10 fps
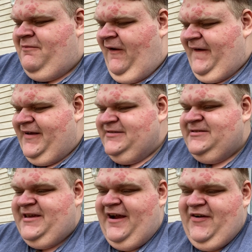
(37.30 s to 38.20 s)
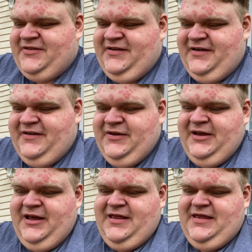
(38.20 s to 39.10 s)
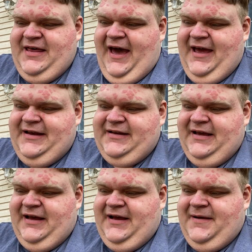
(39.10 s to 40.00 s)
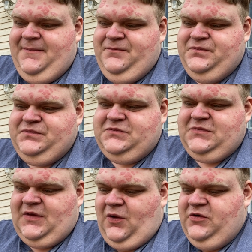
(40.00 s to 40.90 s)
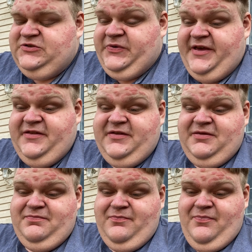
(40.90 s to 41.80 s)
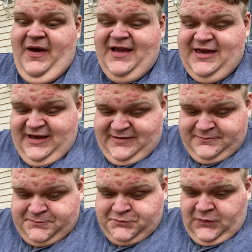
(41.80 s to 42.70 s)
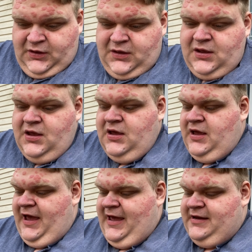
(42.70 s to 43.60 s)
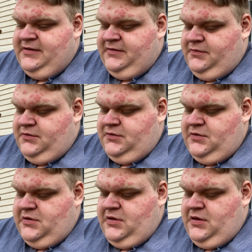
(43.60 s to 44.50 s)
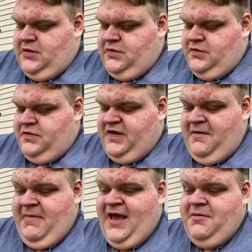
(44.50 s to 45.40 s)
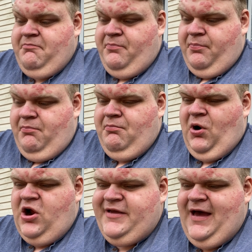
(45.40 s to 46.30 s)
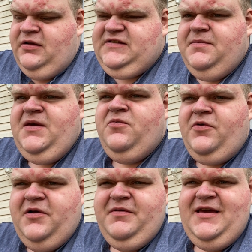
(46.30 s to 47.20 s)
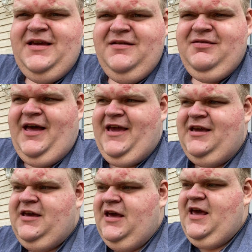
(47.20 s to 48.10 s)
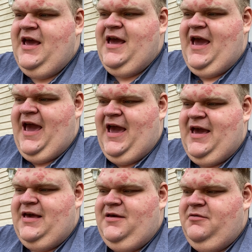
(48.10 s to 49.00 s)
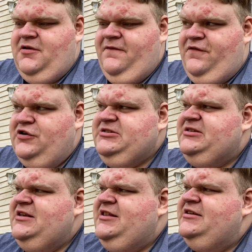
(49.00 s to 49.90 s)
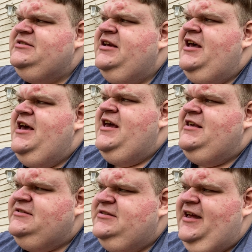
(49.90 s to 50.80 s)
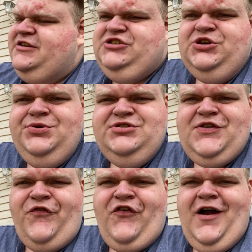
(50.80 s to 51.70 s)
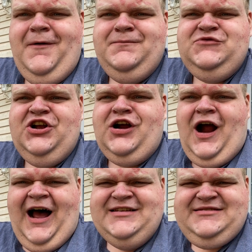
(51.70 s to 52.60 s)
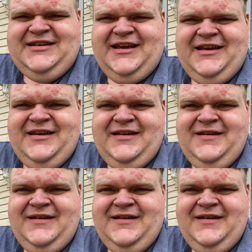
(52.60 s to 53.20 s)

Mark is the character that um, was with Becky. And they made Mark out to be really like a. When you first see this, he's that douche from Degrassi.